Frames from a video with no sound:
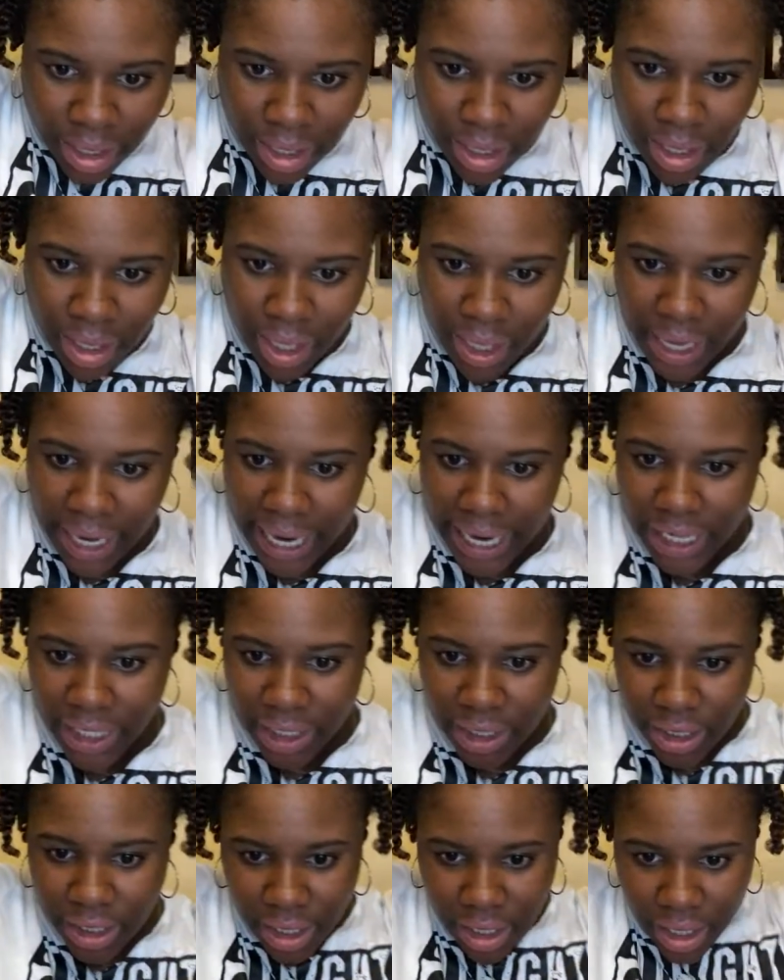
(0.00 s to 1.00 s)

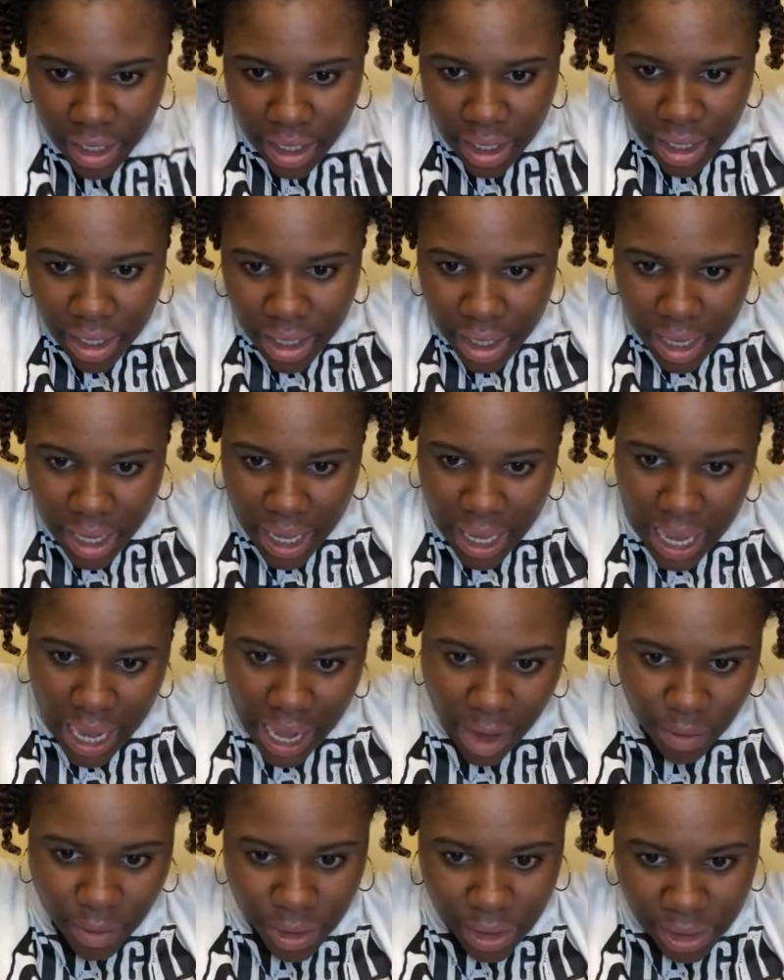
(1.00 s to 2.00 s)
Acacia, I
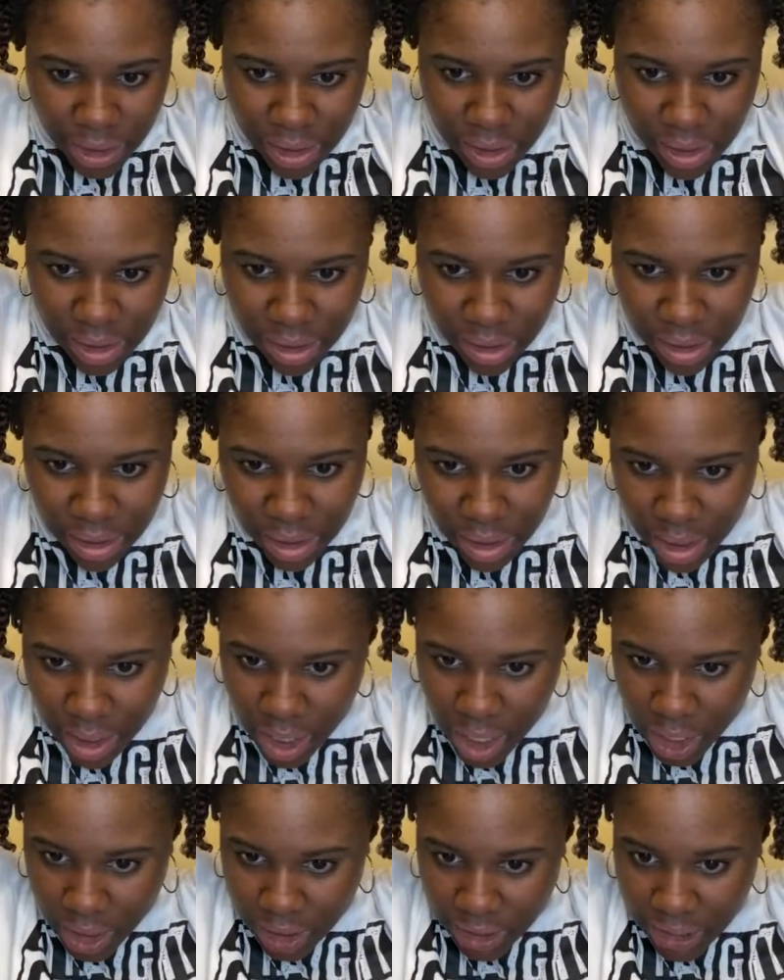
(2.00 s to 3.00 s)
was,
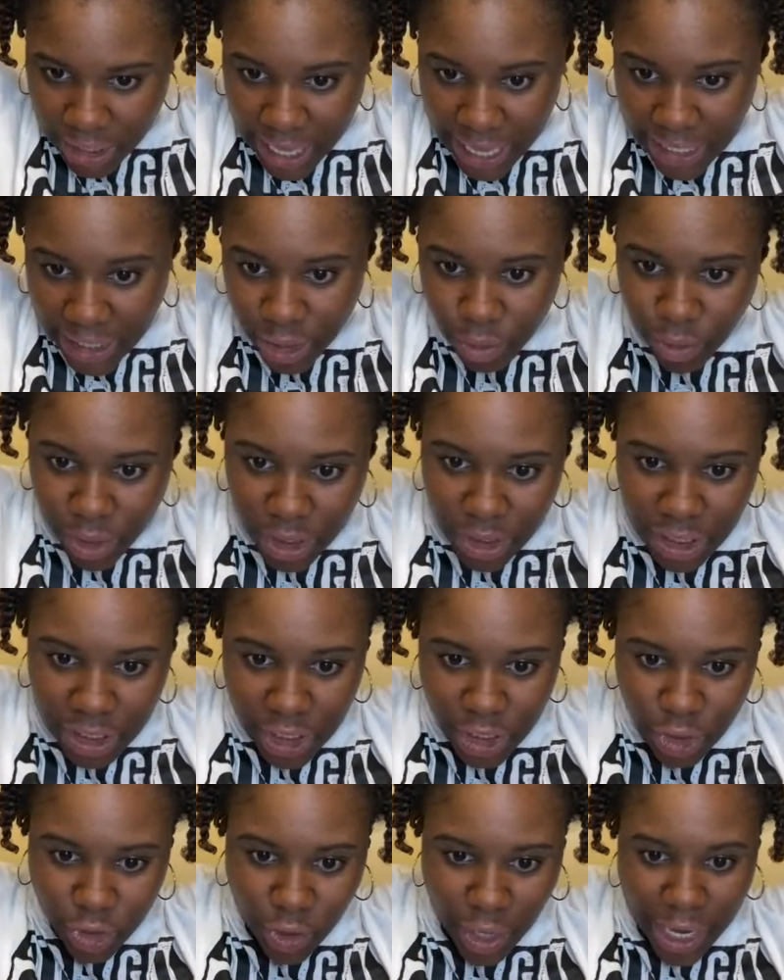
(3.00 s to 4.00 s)
Acacia was
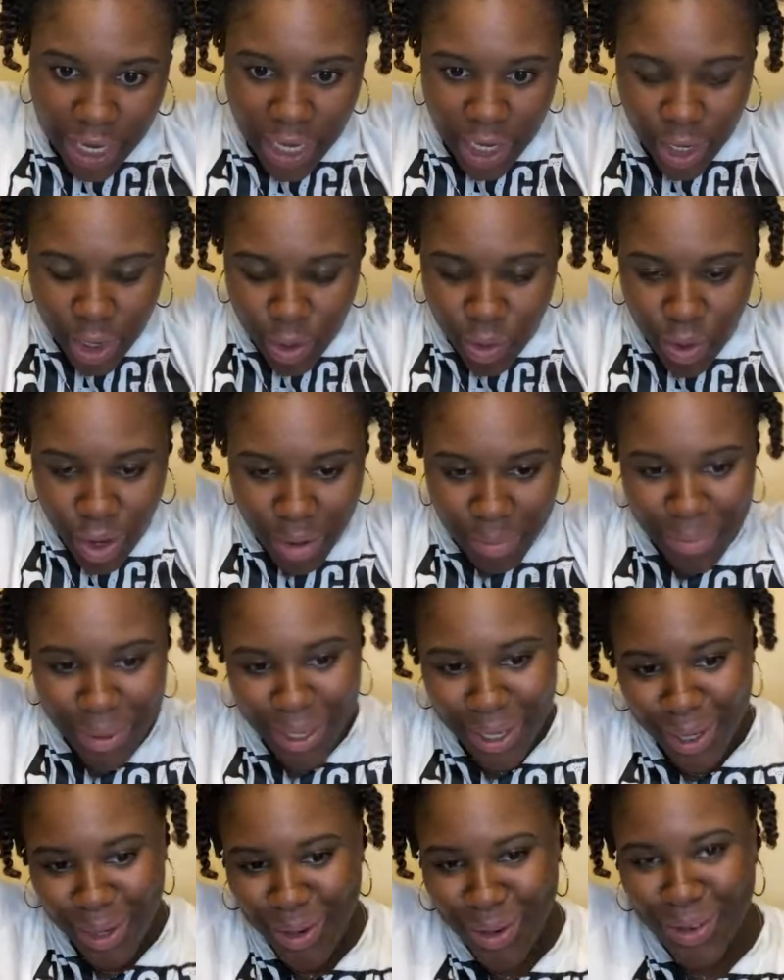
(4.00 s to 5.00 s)
just training you up in
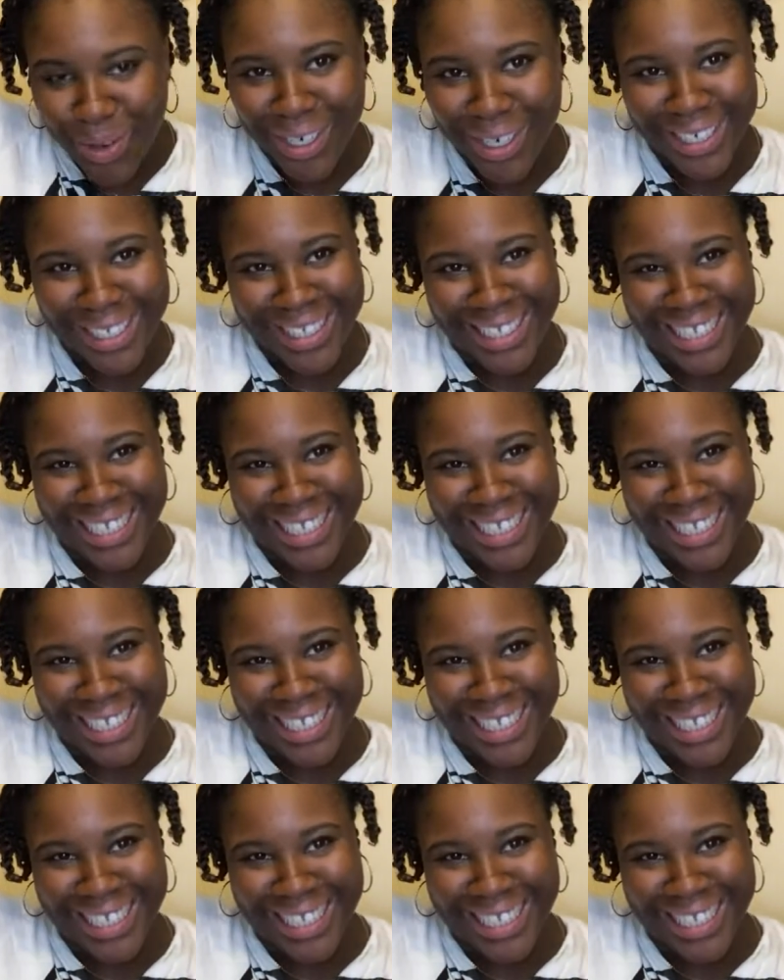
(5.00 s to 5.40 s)
the Lord.